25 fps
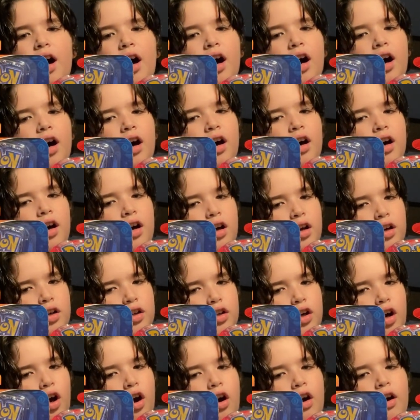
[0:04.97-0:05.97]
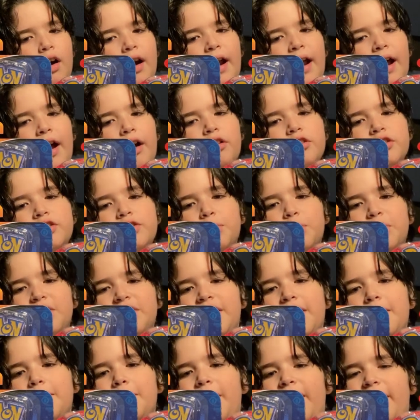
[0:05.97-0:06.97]
Our house
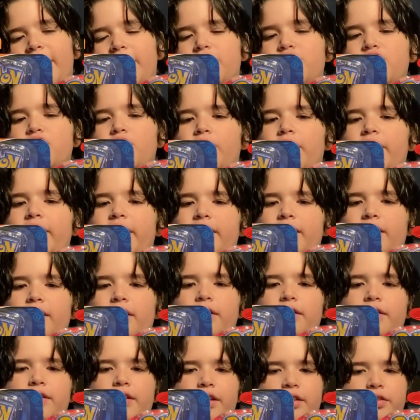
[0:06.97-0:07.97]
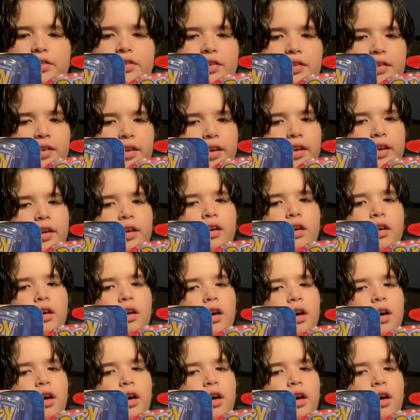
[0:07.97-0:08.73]
was hit by a tree yesterday.